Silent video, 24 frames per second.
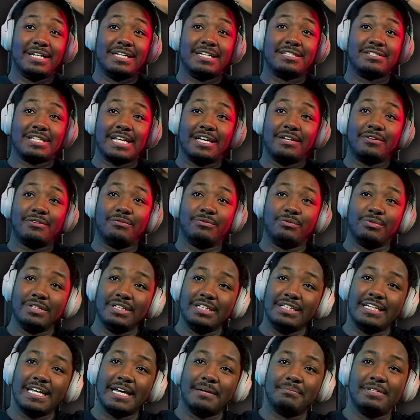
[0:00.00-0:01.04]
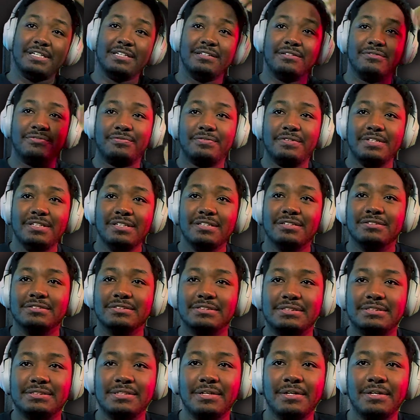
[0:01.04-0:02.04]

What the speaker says: is like really got me in the feels.